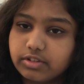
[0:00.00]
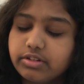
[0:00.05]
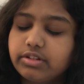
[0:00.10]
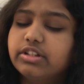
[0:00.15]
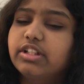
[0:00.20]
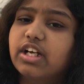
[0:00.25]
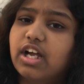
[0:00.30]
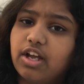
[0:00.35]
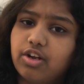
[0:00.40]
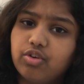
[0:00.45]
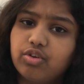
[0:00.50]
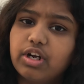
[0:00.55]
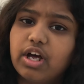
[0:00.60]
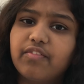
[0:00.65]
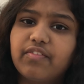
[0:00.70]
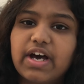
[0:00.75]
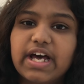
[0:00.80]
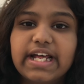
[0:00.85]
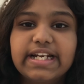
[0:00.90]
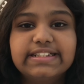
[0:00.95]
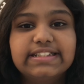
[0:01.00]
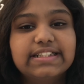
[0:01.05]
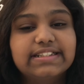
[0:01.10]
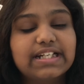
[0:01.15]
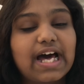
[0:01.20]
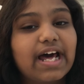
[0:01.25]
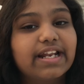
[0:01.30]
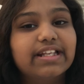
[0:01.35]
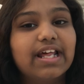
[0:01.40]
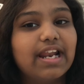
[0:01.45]
The coronaviruses
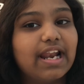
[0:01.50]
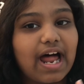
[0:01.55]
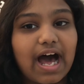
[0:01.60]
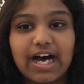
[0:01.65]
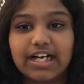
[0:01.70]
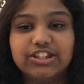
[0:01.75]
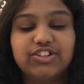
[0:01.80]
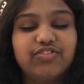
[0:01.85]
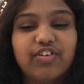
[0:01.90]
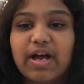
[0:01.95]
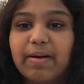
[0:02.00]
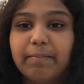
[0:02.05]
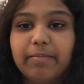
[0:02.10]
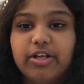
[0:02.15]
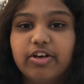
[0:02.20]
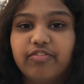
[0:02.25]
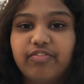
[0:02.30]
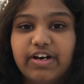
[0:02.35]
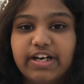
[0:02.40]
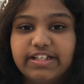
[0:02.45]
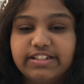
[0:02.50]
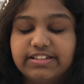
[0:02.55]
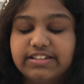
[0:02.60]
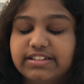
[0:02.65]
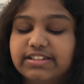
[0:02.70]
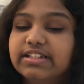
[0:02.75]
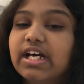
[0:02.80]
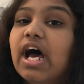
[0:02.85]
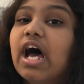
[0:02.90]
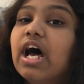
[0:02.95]
are the large family of
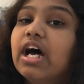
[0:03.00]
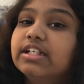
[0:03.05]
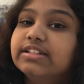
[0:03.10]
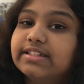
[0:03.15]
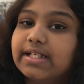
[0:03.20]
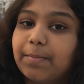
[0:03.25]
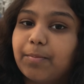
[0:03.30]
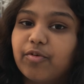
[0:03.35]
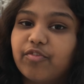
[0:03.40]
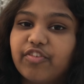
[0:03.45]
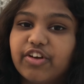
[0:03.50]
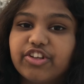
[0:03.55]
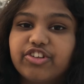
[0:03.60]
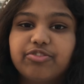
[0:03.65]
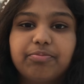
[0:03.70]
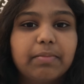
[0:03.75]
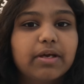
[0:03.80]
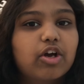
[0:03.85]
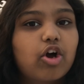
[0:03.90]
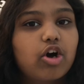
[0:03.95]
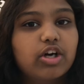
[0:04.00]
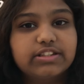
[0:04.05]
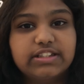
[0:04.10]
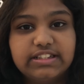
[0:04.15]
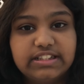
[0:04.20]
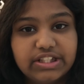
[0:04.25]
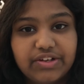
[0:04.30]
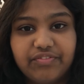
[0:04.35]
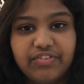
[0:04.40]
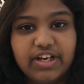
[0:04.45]
viruses, some of which may cause
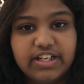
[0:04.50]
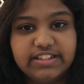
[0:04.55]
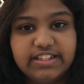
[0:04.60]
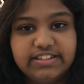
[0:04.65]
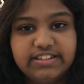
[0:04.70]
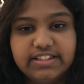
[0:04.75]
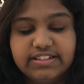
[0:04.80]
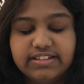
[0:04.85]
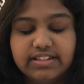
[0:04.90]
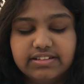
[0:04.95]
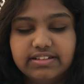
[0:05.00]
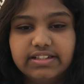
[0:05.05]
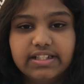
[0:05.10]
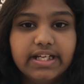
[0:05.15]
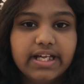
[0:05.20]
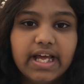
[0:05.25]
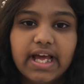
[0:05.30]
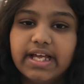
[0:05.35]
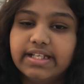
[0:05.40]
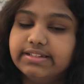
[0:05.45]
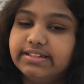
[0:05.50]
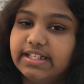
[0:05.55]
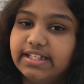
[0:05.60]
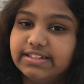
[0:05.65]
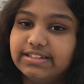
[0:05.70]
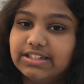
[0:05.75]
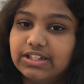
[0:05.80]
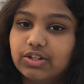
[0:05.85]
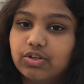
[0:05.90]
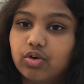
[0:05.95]
severe diseases.
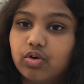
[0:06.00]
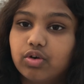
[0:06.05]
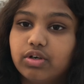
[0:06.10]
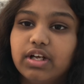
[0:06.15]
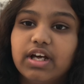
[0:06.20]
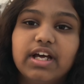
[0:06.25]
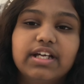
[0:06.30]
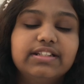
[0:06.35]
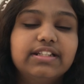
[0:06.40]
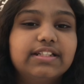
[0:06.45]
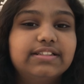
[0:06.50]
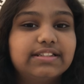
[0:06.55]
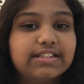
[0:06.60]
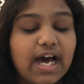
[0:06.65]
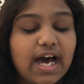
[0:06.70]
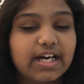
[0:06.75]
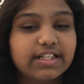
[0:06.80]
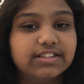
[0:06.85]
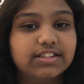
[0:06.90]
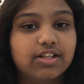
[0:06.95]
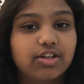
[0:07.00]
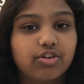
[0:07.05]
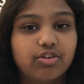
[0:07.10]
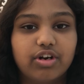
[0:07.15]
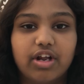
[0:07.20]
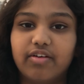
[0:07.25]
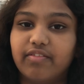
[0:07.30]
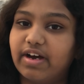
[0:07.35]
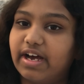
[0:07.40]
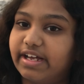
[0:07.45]
These include the SARS
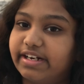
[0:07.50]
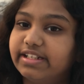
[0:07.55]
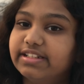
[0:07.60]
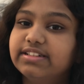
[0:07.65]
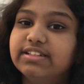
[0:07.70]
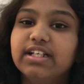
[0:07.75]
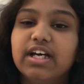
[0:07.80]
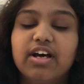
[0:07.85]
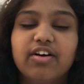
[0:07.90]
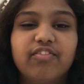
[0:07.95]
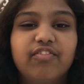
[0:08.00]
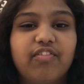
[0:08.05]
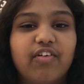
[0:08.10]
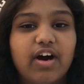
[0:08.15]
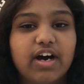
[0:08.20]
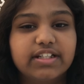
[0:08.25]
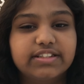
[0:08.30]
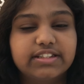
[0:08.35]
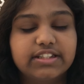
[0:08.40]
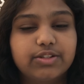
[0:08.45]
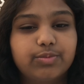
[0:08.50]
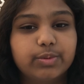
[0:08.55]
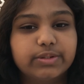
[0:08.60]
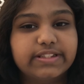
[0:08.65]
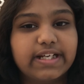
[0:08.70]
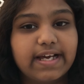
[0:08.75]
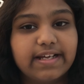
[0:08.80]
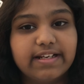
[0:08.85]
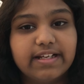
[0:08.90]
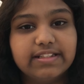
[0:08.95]
coronavirus. First, it was
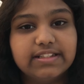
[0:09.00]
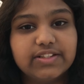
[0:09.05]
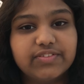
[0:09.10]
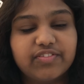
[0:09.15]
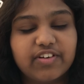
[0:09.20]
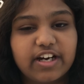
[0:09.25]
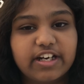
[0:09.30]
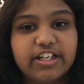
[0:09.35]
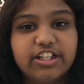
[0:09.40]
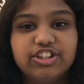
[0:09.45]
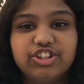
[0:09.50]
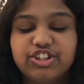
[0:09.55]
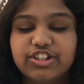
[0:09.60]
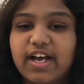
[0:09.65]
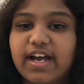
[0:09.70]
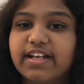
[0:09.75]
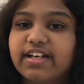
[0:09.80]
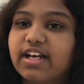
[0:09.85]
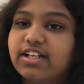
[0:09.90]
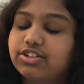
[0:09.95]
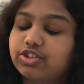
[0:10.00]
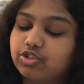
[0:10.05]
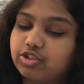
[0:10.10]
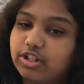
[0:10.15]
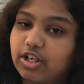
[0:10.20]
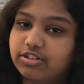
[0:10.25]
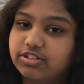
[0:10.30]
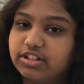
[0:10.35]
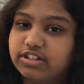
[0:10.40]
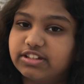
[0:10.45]
identified in China
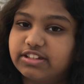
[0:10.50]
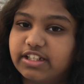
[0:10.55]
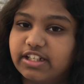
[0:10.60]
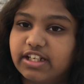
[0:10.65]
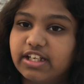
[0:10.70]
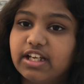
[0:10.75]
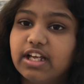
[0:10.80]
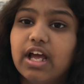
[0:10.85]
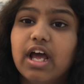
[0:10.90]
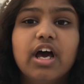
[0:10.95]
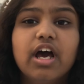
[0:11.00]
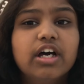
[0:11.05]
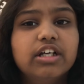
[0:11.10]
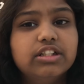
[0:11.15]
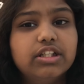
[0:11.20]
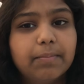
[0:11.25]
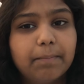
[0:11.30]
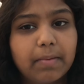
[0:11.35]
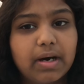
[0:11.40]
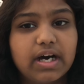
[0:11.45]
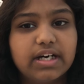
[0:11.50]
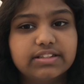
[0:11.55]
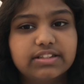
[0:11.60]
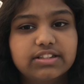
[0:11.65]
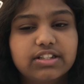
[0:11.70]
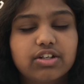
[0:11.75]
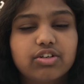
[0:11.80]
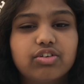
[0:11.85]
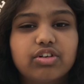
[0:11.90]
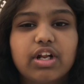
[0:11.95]
2003. The MERS
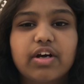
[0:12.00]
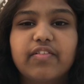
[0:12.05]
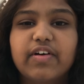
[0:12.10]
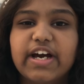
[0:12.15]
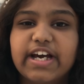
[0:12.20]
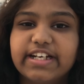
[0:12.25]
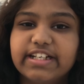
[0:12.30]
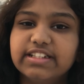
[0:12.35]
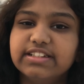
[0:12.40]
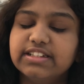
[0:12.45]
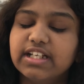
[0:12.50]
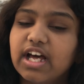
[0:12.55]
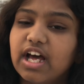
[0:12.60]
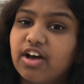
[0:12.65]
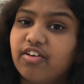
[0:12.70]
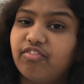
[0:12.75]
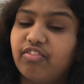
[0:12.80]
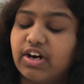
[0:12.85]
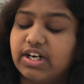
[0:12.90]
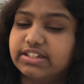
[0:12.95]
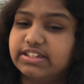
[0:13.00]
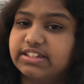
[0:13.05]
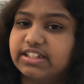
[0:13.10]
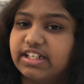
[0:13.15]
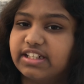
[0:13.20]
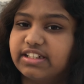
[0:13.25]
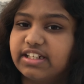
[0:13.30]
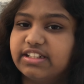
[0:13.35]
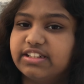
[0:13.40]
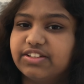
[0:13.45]
coronavirus, first
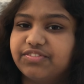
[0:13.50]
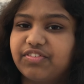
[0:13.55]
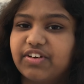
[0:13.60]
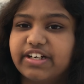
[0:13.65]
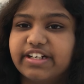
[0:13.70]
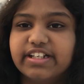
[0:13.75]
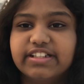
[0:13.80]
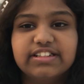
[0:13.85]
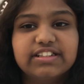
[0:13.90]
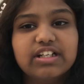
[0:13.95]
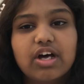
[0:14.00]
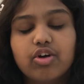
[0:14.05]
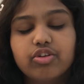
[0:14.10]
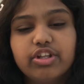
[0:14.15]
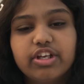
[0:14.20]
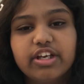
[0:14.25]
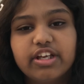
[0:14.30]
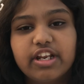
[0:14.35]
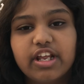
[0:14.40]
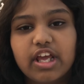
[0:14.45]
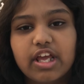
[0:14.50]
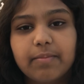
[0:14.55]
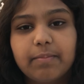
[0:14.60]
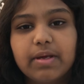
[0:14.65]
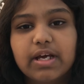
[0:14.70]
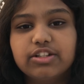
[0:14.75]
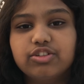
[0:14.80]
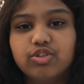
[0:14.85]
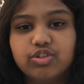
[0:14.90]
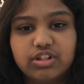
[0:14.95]
identified in Saudi
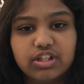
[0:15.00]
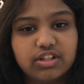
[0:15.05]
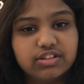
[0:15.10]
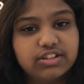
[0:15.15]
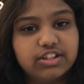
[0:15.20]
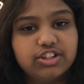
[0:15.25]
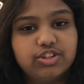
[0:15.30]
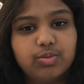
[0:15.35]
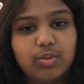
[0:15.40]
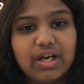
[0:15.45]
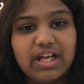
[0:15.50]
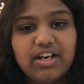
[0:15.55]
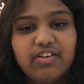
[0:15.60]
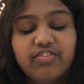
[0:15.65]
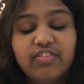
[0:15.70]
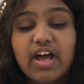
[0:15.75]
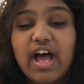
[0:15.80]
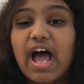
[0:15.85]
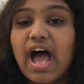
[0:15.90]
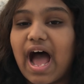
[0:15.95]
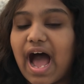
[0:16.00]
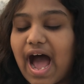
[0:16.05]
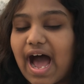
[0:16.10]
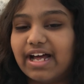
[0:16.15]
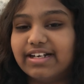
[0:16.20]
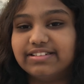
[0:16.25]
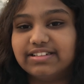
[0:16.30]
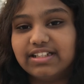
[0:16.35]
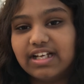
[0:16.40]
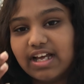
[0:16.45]
Arabia 2012,
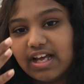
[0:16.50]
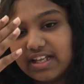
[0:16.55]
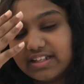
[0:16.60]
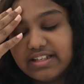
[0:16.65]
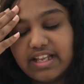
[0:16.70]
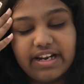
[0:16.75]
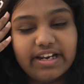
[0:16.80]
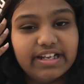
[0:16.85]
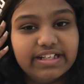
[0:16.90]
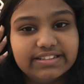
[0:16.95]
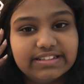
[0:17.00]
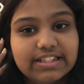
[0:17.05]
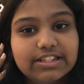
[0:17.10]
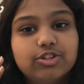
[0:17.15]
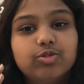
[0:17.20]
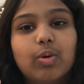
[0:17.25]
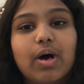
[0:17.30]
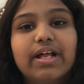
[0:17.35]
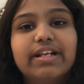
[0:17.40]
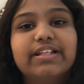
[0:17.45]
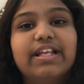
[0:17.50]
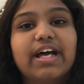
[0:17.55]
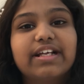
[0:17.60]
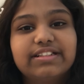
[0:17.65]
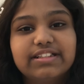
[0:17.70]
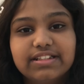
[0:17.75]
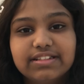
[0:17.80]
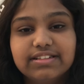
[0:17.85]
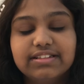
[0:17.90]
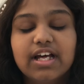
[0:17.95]
and the recent one, that
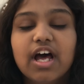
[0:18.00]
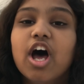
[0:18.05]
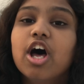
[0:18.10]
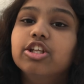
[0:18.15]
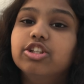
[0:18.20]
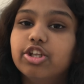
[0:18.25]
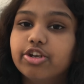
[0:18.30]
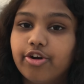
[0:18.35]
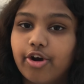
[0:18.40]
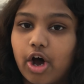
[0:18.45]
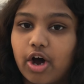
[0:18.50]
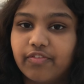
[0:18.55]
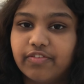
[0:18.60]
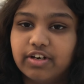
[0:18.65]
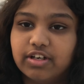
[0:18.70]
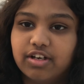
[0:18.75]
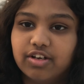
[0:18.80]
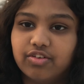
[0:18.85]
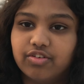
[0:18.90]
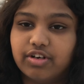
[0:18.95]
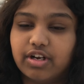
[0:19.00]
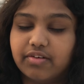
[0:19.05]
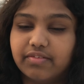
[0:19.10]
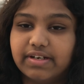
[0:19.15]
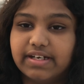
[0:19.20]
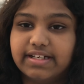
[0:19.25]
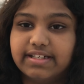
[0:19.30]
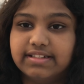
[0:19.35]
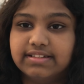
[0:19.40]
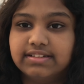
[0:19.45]
is the novel
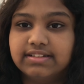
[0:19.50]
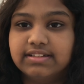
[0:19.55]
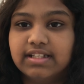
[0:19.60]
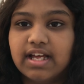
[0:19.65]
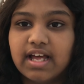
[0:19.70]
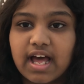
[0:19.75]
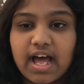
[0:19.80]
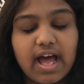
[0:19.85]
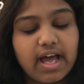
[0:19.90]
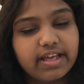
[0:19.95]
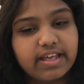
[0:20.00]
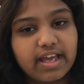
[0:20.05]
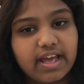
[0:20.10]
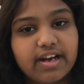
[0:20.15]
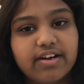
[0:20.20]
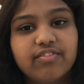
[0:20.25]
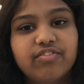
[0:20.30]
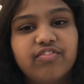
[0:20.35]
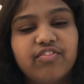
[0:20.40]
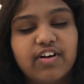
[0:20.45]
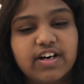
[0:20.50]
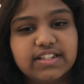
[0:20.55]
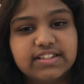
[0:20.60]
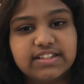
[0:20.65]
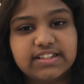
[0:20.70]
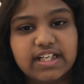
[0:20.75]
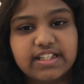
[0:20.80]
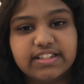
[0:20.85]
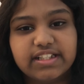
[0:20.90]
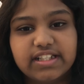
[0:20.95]
coronavirus, again
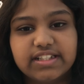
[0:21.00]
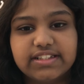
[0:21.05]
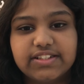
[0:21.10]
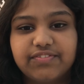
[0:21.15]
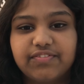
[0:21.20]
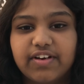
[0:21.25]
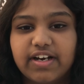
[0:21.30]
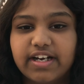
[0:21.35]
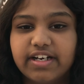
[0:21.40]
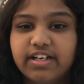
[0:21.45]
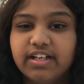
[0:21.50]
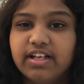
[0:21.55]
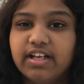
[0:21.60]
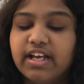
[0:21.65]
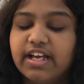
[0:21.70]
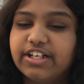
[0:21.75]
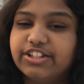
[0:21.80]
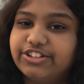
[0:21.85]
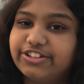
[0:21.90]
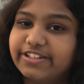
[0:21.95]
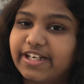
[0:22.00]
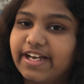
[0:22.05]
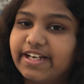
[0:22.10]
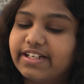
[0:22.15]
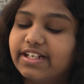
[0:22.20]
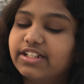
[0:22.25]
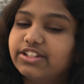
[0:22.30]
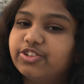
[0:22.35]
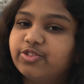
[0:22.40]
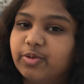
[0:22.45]
first identified in
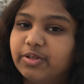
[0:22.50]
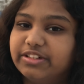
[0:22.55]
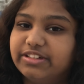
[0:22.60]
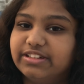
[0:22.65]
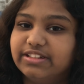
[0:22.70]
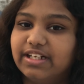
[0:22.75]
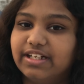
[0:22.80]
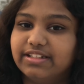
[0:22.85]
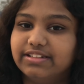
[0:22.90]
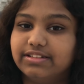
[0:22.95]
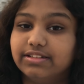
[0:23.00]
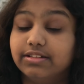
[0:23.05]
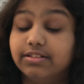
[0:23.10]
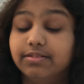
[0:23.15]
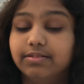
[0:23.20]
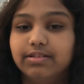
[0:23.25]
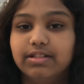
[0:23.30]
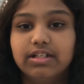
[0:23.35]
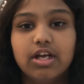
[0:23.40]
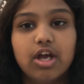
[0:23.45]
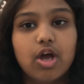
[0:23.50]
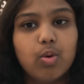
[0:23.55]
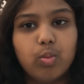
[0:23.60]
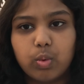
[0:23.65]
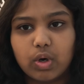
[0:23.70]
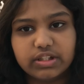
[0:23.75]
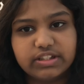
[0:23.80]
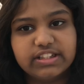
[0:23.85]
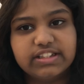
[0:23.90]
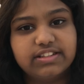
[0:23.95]
China 2019.
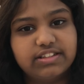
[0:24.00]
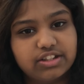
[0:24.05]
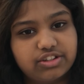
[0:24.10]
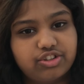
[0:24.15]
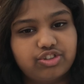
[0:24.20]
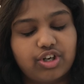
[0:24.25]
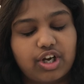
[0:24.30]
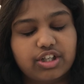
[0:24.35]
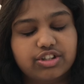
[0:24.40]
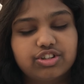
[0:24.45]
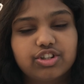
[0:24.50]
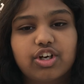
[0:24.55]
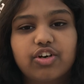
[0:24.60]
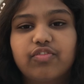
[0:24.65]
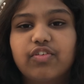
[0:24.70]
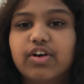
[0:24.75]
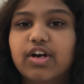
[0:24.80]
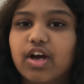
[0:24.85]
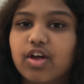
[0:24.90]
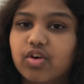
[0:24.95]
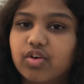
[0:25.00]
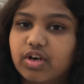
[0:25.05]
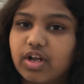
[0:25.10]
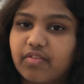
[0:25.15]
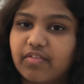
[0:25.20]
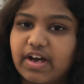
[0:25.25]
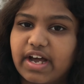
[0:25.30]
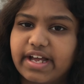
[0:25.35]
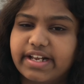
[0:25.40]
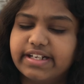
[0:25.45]
What is the structure of a
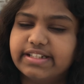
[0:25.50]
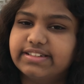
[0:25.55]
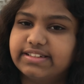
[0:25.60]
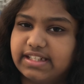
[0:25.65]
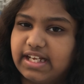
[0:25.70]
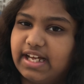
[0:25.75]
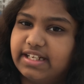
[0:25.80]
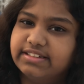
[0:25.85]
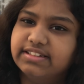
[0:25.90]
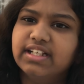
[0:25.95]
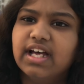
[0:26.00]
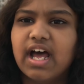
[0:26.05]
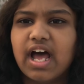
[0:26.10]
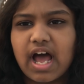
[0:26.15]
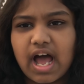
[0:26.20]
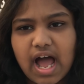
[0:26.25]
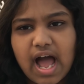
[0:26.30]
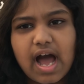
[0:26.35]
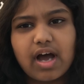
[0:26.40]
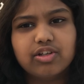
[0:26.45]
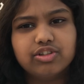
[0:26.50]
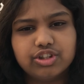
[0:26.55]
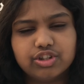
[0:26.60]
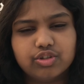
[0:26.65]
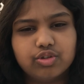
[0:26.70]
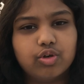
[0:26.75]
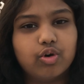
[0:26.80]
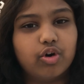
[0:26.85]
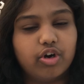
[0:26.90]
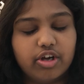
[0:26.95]
coronavirus and how do you
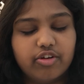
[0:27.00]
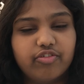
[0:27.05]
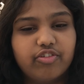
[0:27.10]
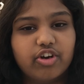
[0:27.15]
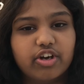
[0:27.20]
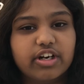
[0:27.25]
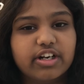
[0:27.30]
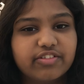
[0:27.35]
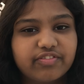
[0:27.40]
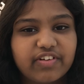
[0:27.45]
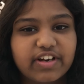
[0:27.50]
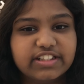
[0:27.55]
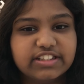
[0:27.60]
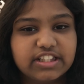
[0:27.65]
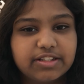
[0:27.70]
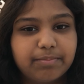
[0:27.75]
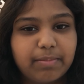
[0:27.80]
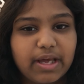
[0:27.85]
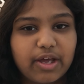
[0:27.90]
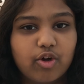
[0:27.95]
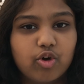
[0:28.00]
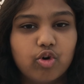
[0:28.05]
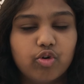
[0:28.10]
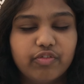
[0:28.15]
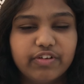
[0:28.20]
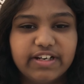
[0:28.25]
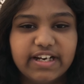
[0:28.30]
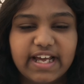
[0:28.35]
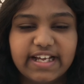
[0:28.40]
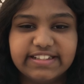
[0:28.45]
know if you are infected by
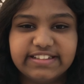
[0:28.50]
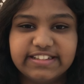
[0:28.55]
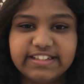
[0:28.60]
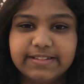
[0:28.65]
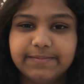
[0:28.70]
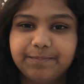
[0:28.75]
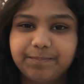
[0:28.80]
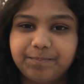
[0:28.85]
COVID-19?